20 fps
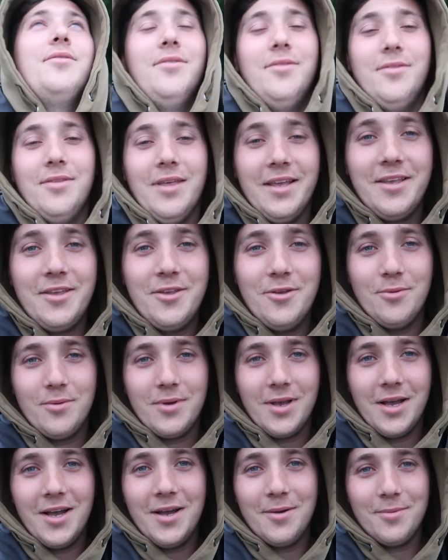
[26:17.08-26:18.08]
Thank you,
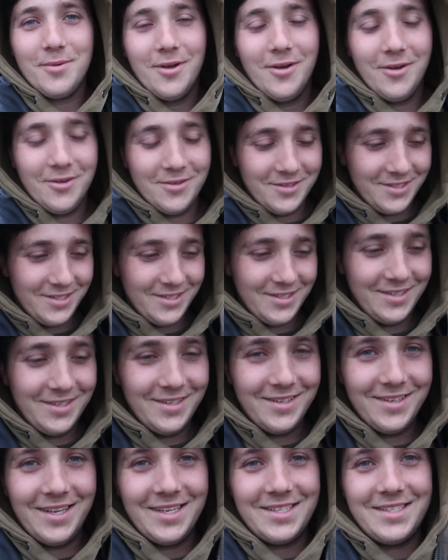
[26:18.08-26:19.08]
carp gods.
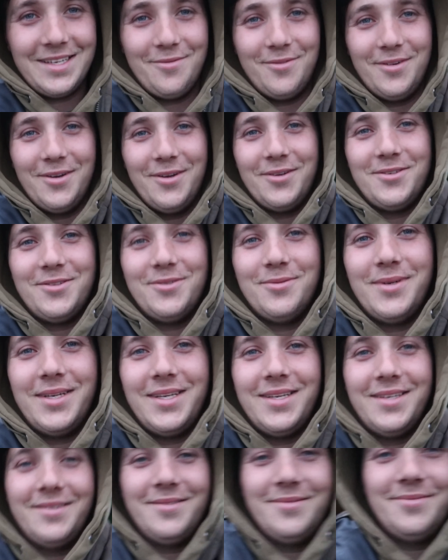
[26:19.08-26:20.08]
Let's have a look, shall we?